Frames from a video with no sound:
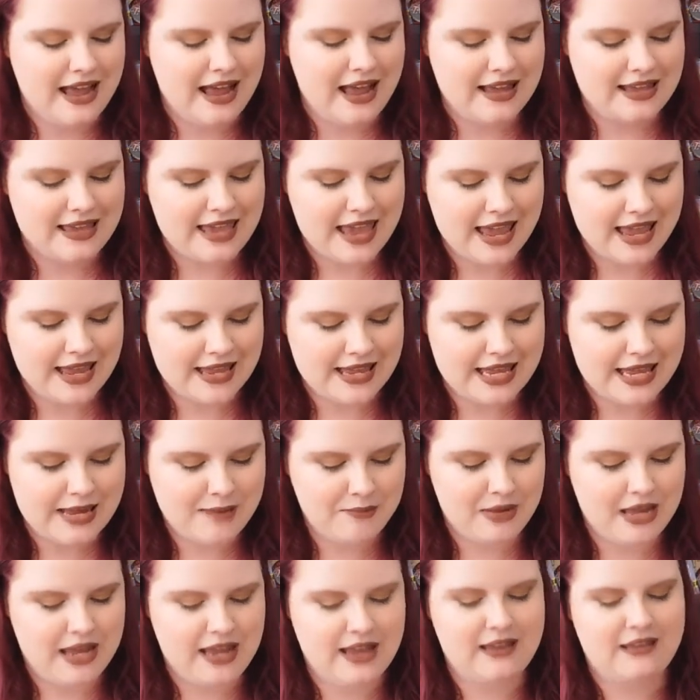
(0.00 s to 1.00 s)
I can't
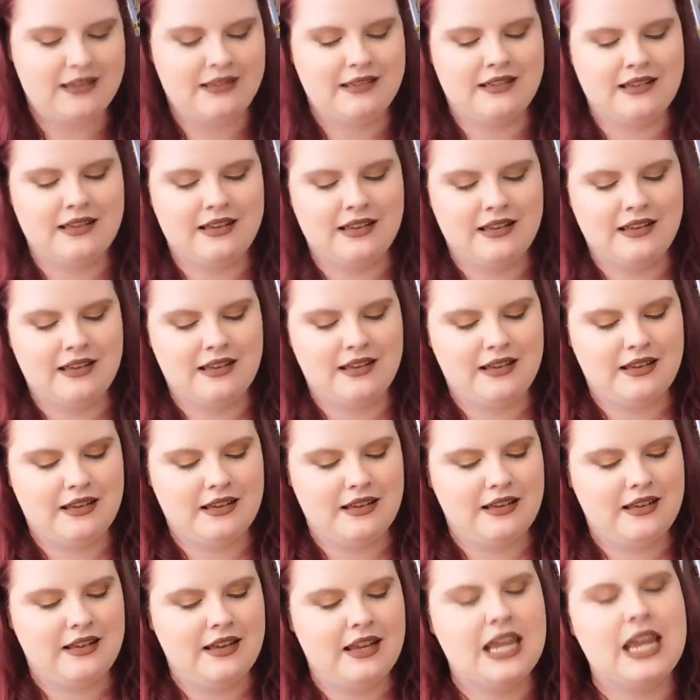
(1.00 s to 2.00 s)
keep it,
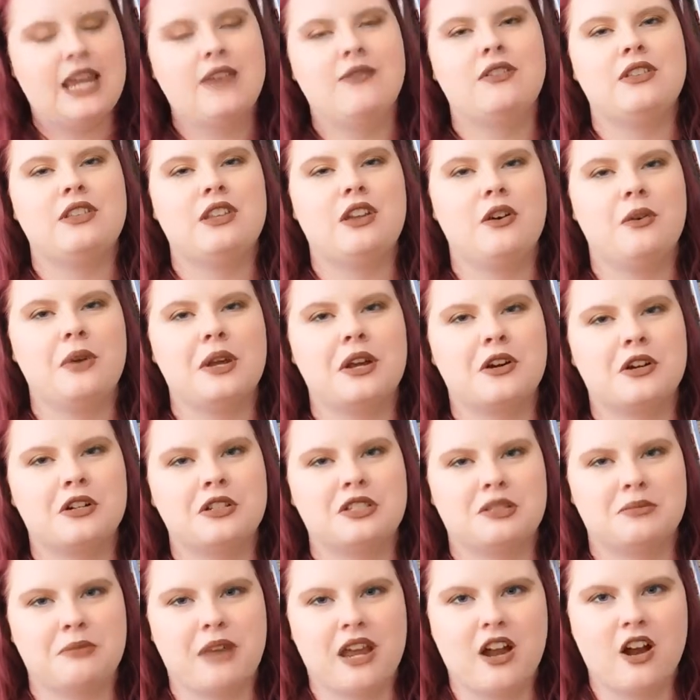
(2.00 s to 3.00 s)
even though it
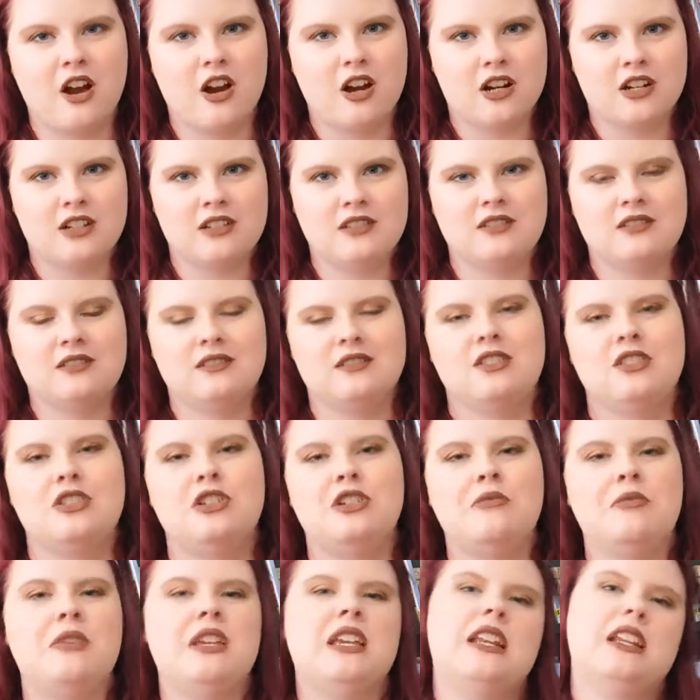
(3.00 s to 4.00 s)
hurts my heart
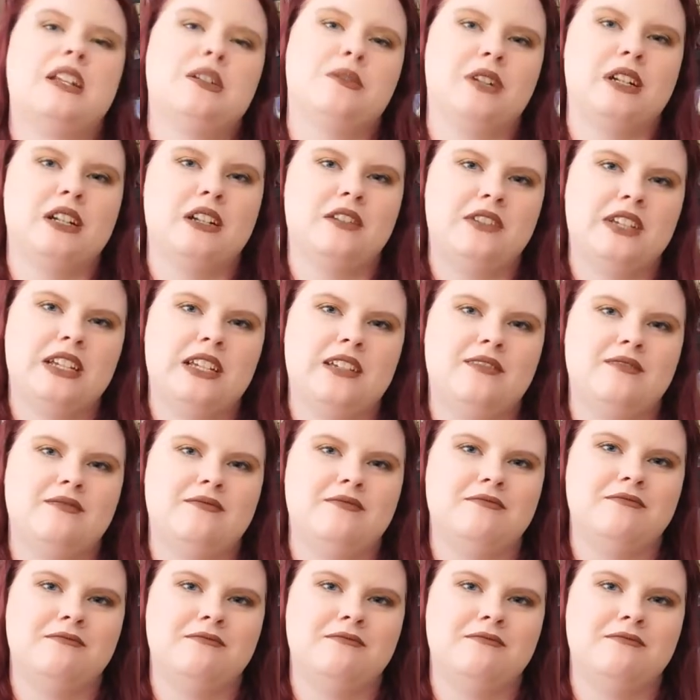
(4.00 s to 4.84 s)
to be getting rid of it,